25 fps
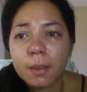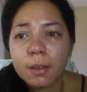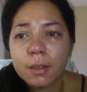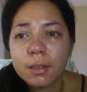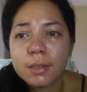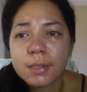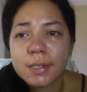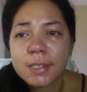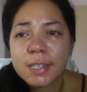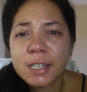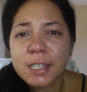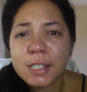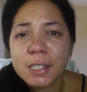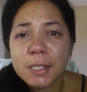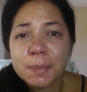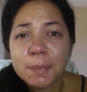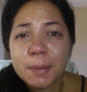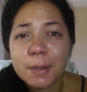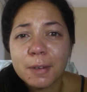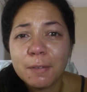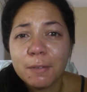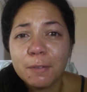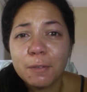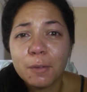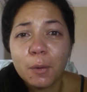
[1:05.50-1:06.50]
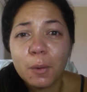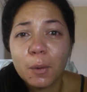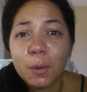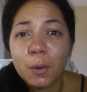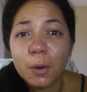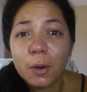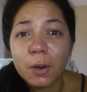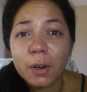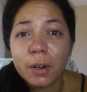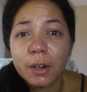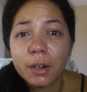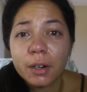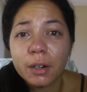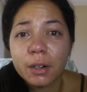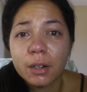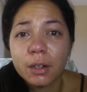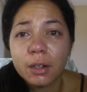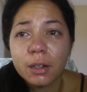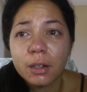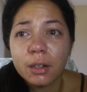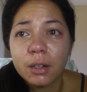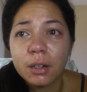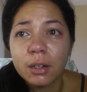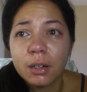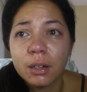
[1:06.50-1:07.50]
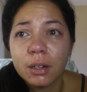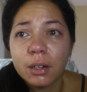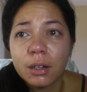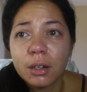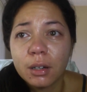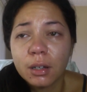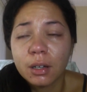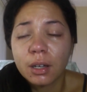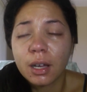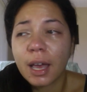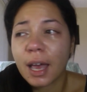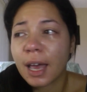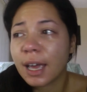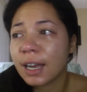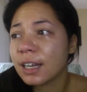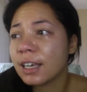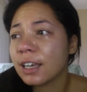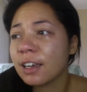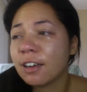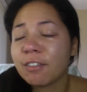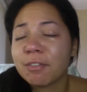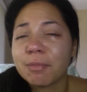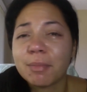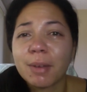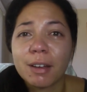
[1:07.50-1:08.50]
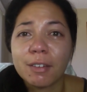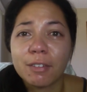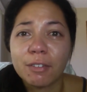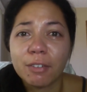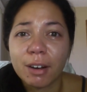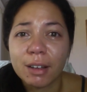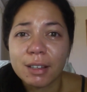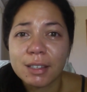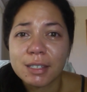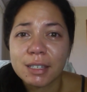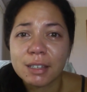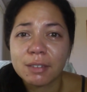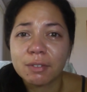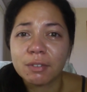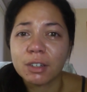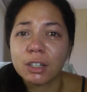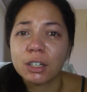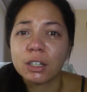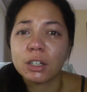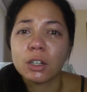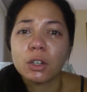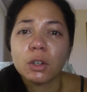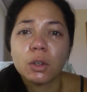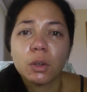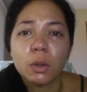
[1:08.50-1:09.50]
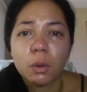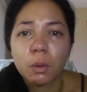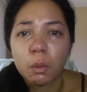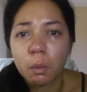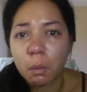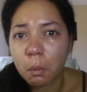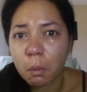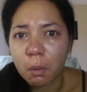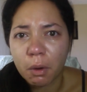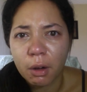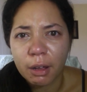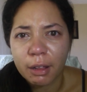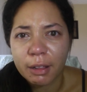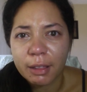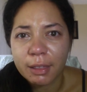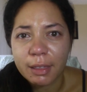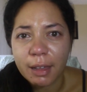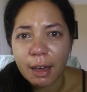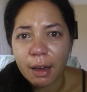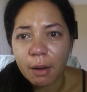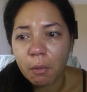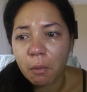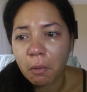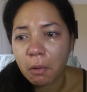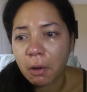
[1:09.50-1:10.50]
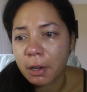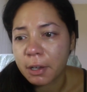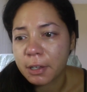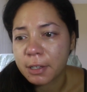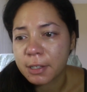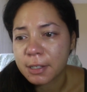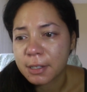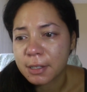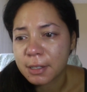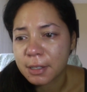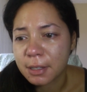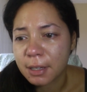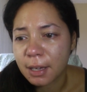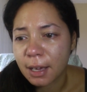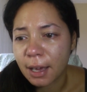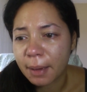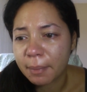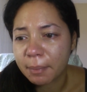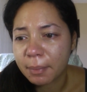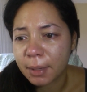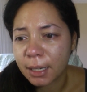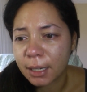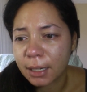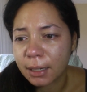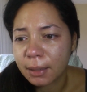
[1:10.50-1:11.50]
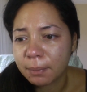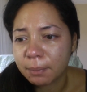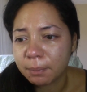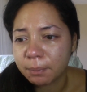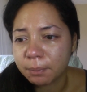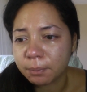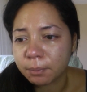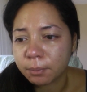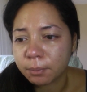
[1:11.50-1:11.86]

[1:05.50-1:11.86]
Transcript: since before any of my friends even knew what that was. I mean,